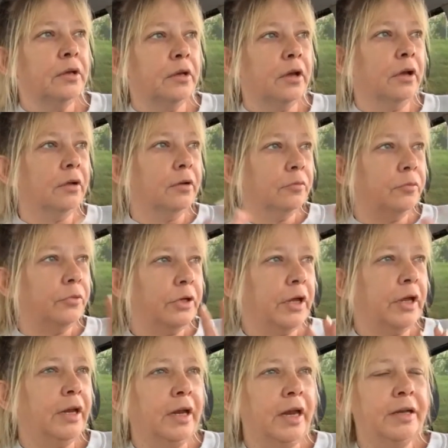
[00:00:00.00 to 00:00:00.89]
Got,
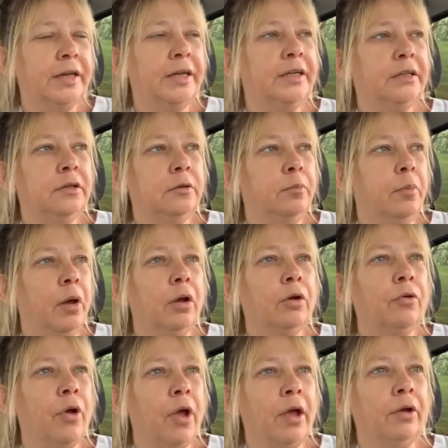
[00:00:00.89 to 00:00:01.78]
and I needed a
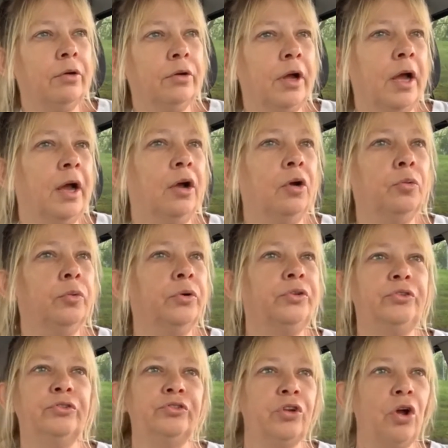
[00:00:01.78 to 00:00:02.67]
bottle of alcohol,
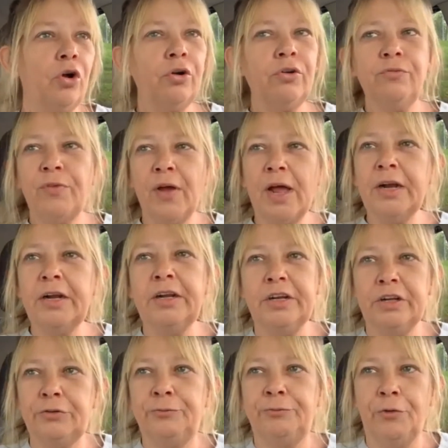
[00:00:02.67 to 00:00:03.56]
which is hard to find
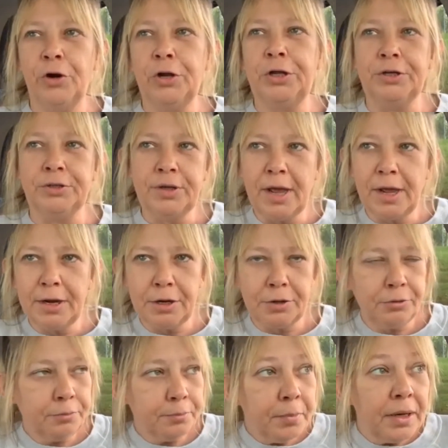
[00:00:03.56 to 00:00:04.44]
in this freaking
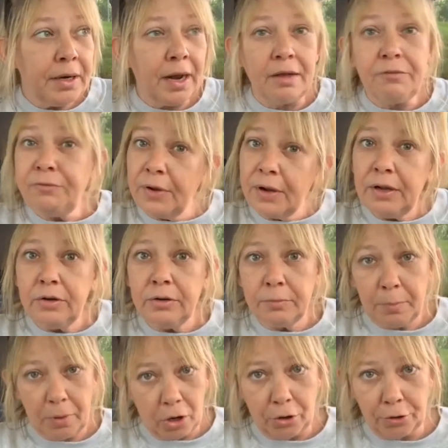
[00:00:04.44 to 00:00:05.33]
town, but I
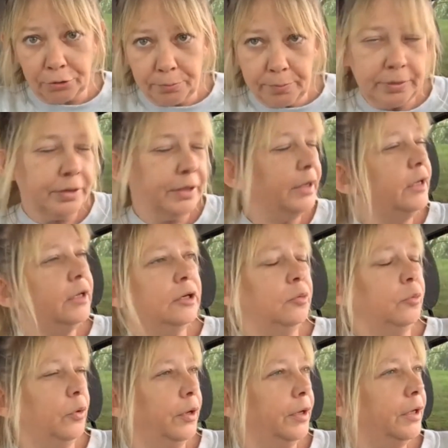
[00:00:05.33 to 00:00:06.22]
found a bottle. But
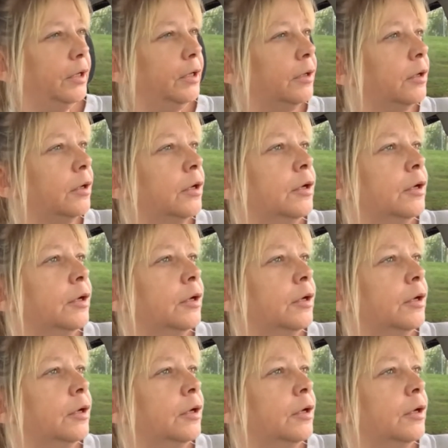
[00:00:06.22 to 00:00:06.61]
anyway,